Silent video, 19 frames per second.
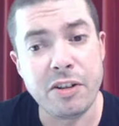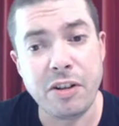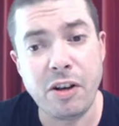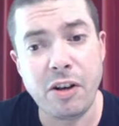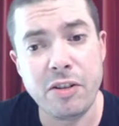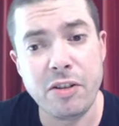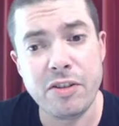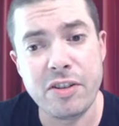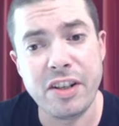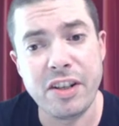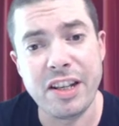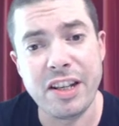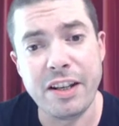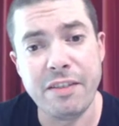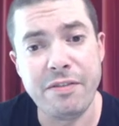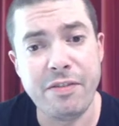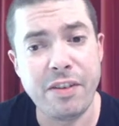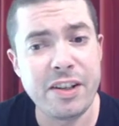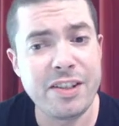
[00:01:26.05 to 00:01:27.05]

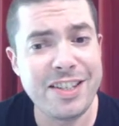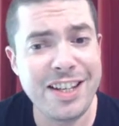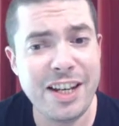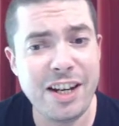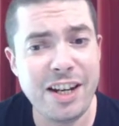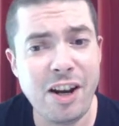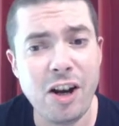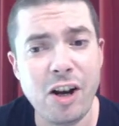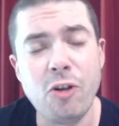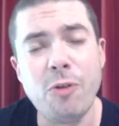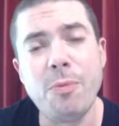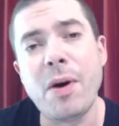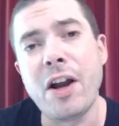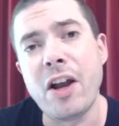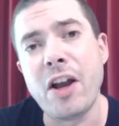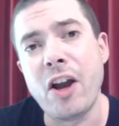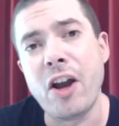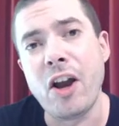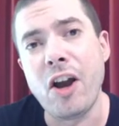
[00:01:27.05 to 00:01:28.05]
Constantly, if I see an article
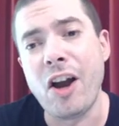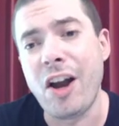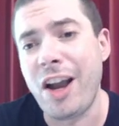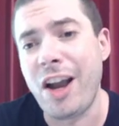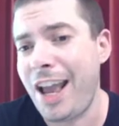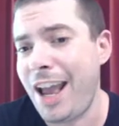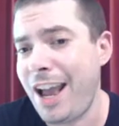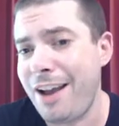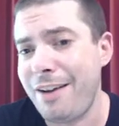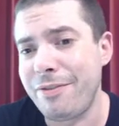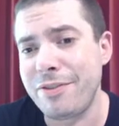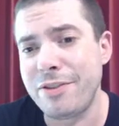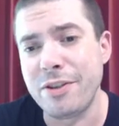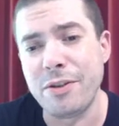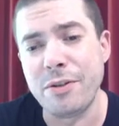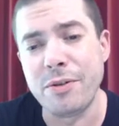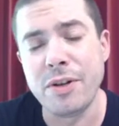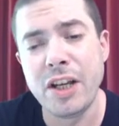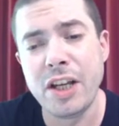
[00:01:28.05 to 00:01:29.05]
by her, I have
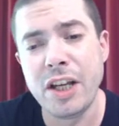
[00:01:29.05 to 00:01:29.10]
to,